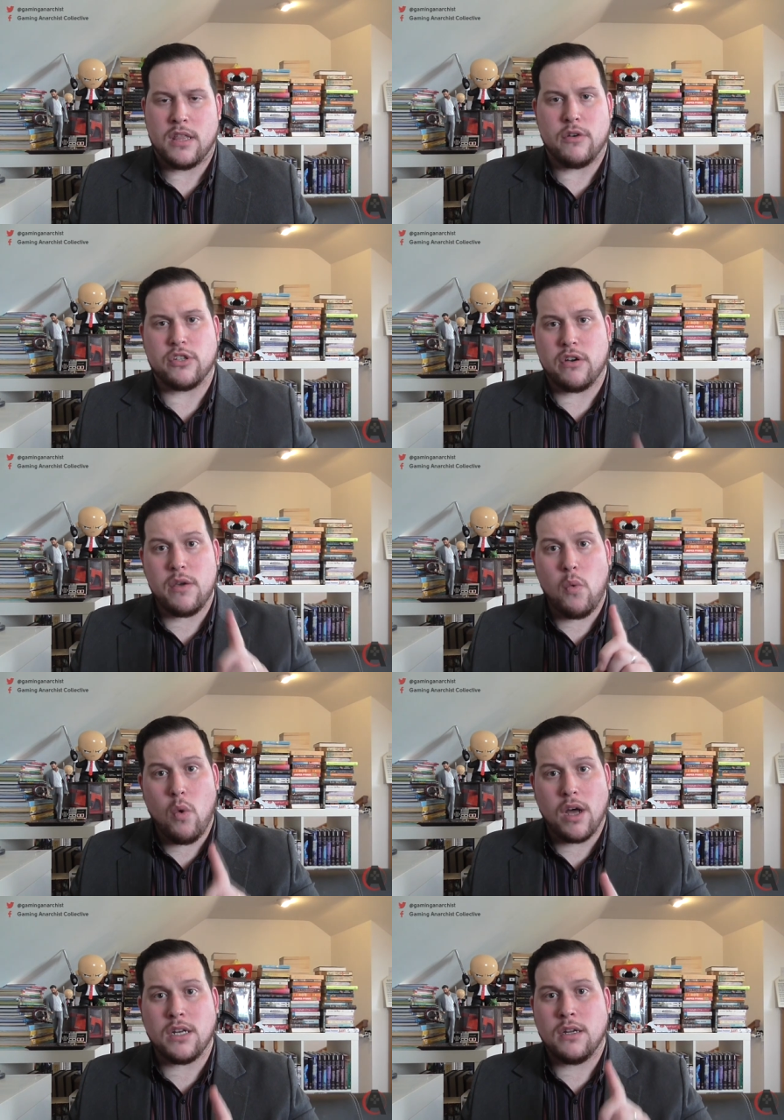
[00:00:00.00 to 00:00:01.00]
There is only
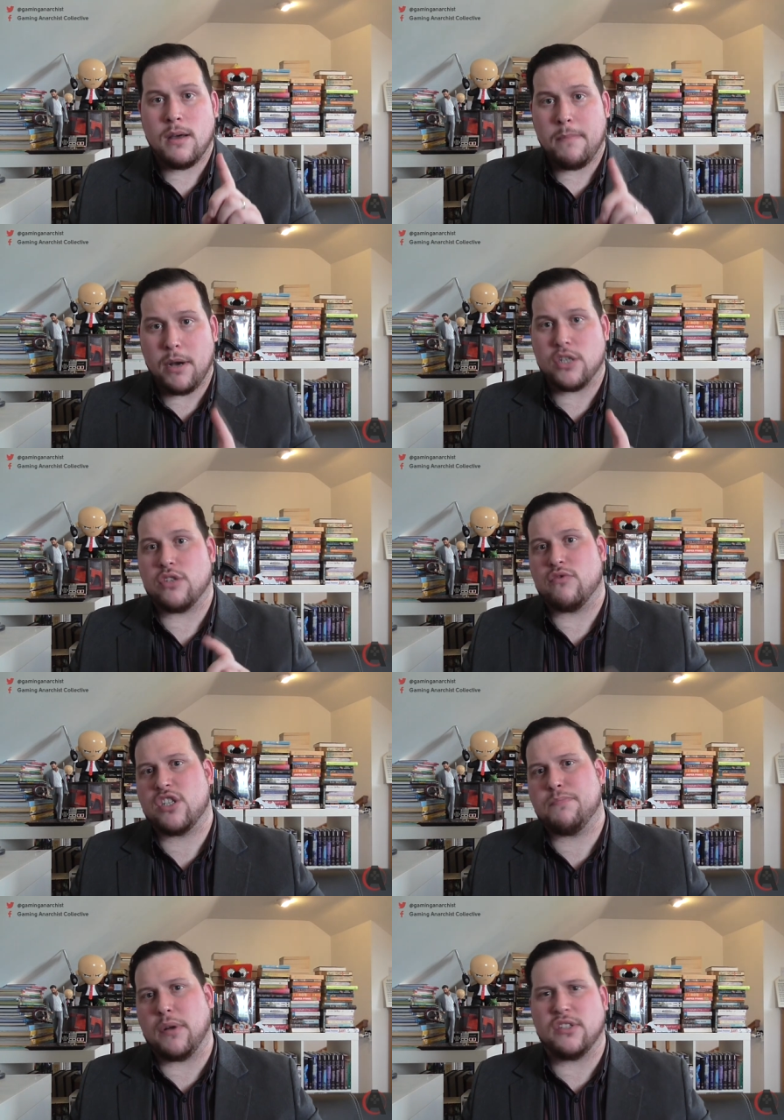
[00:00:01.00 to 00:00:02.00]
one person
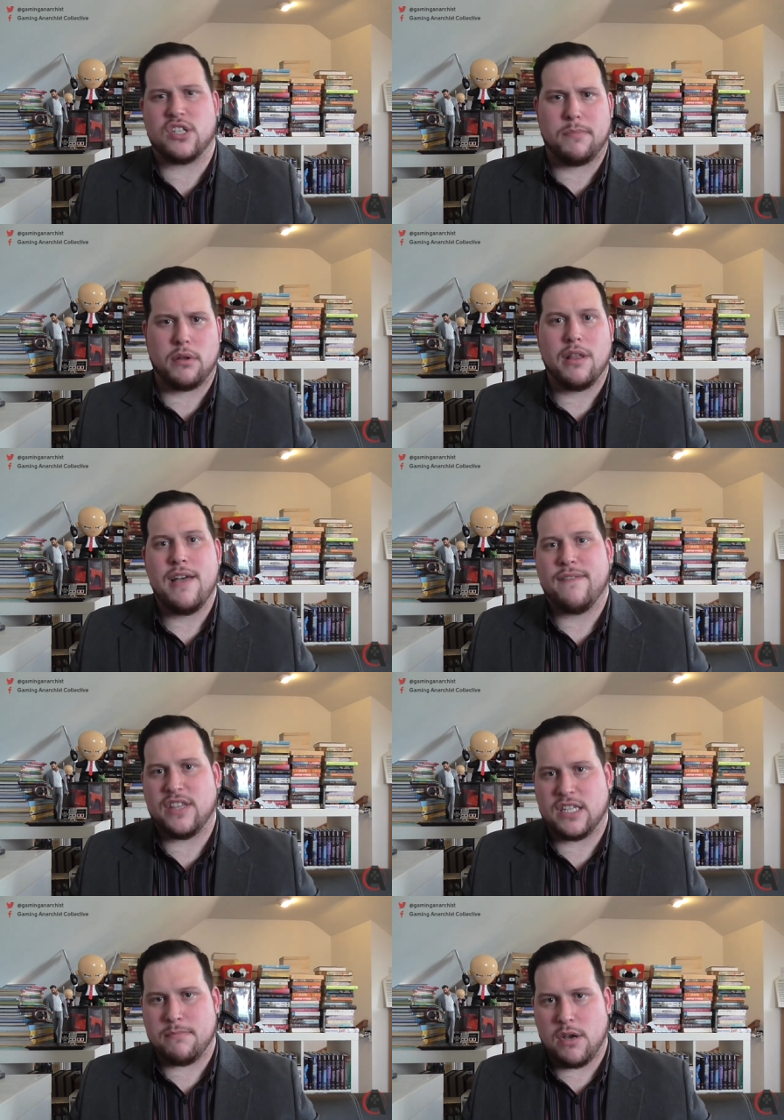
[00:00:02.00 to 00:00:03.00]
responsible for
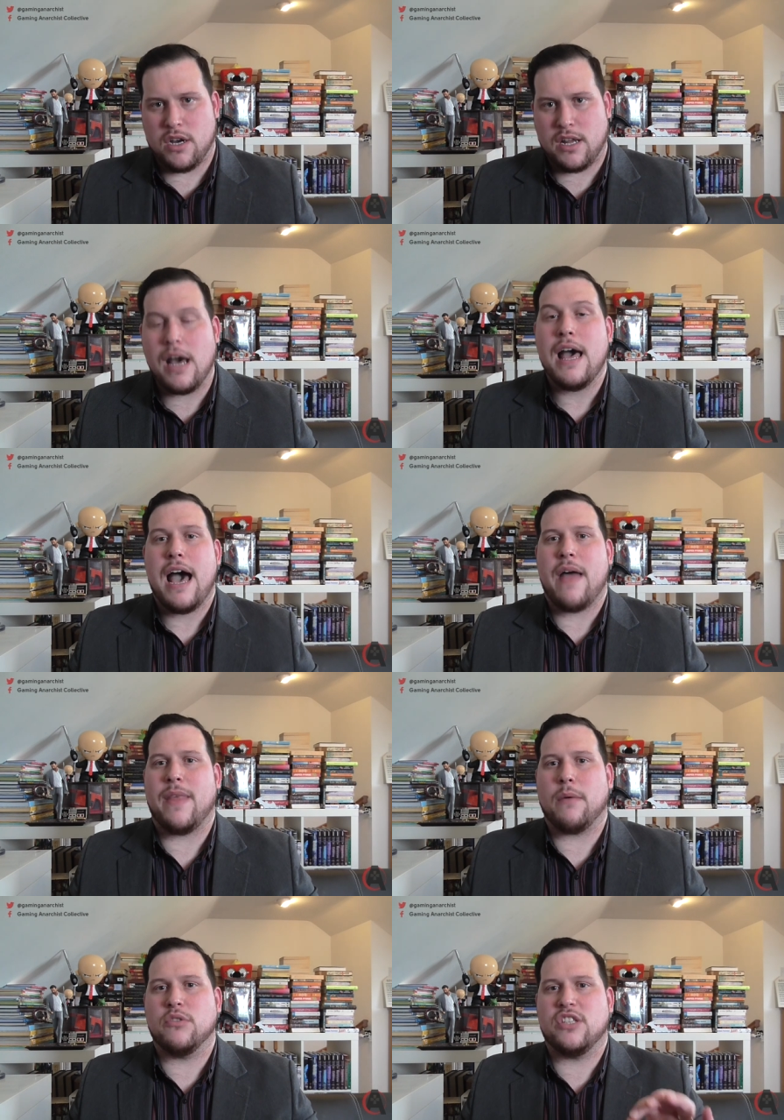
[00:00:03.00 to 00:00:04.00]
this murder, and
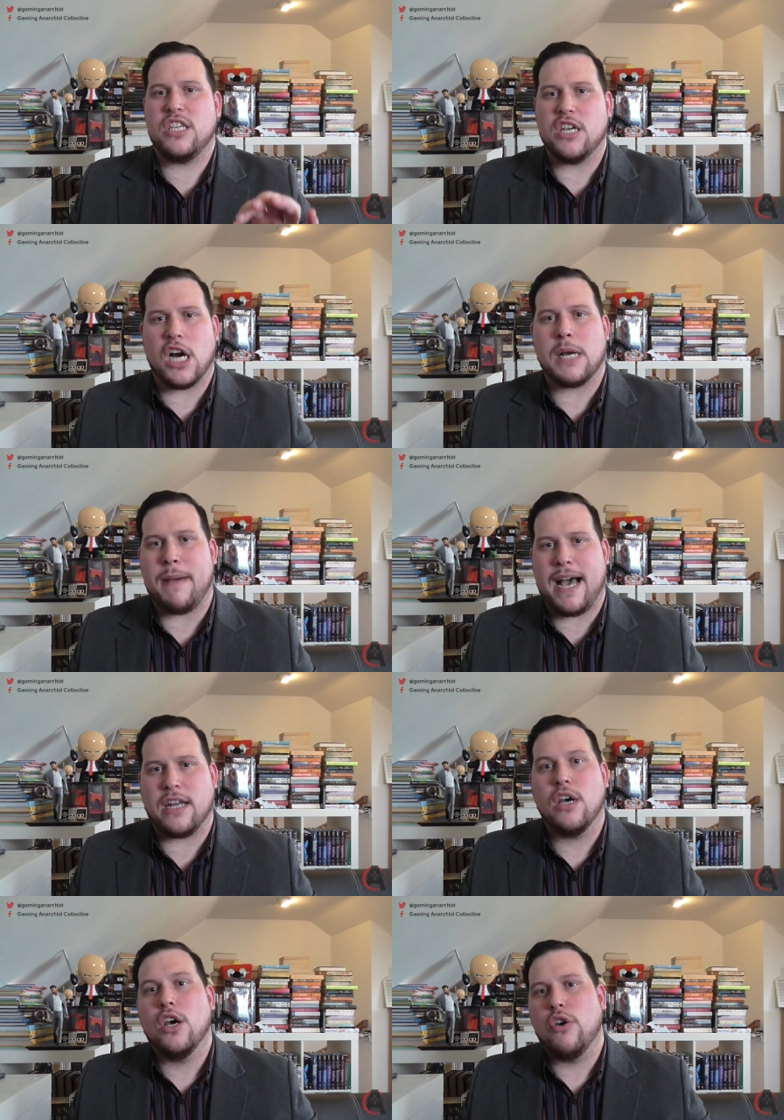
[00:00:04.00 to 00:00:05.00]
that was the young
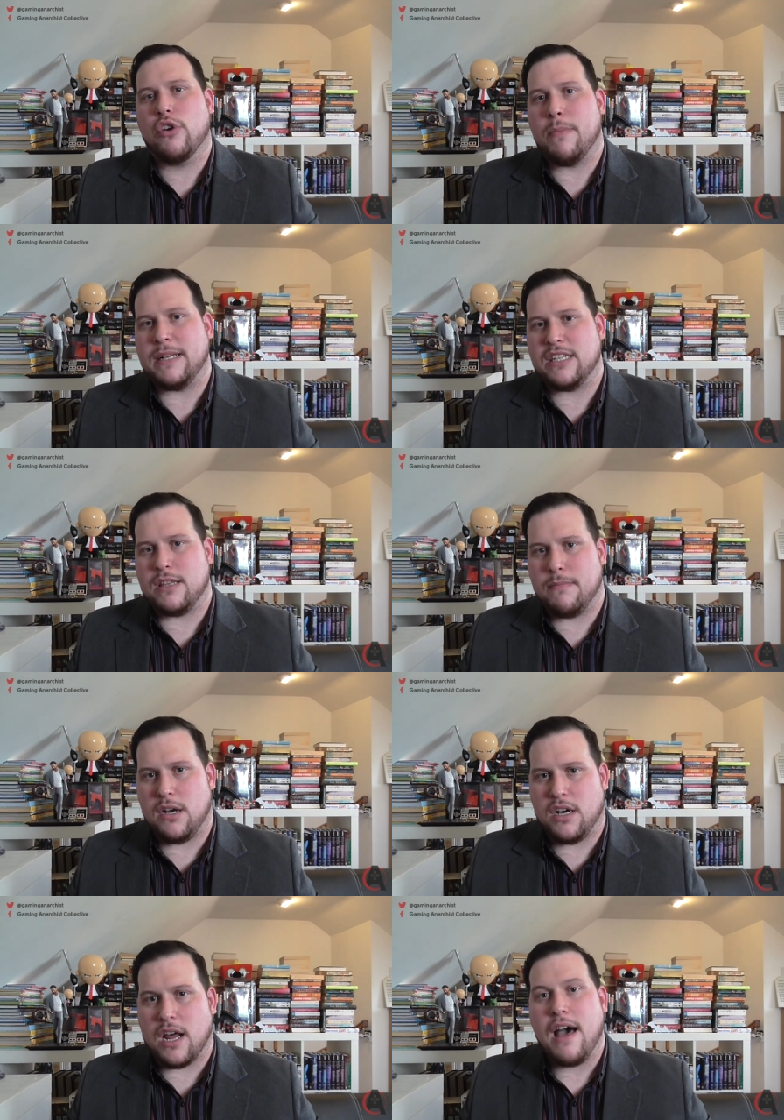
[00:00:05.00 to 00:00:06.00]
man who committed the
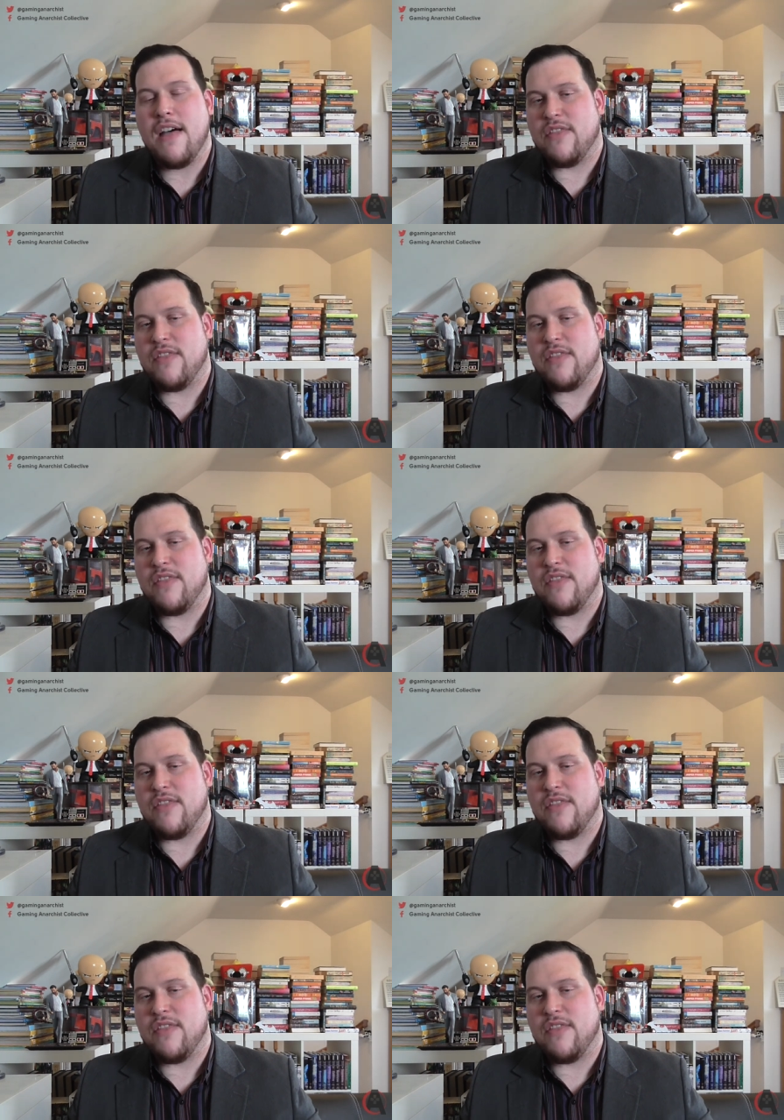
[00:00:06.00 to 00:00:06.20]
murder.